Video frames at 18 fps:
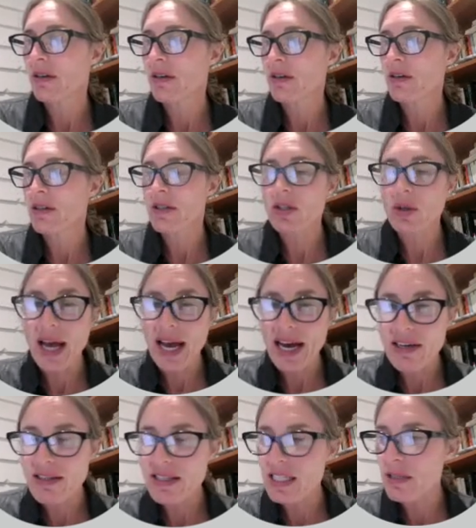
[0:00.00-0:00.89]
So
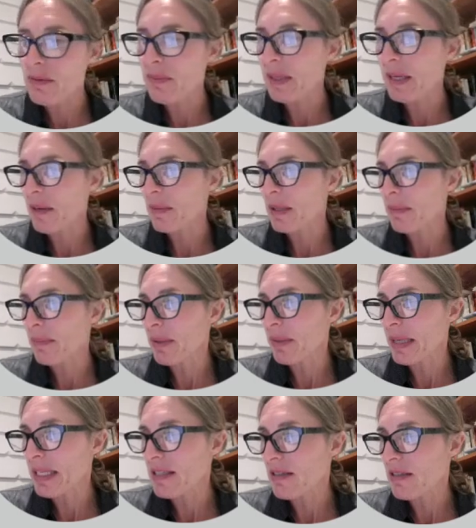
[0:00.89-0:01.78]
how does this become
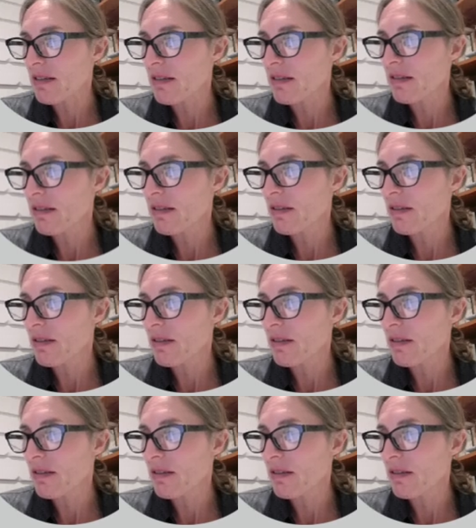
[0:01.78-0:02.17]
implemented?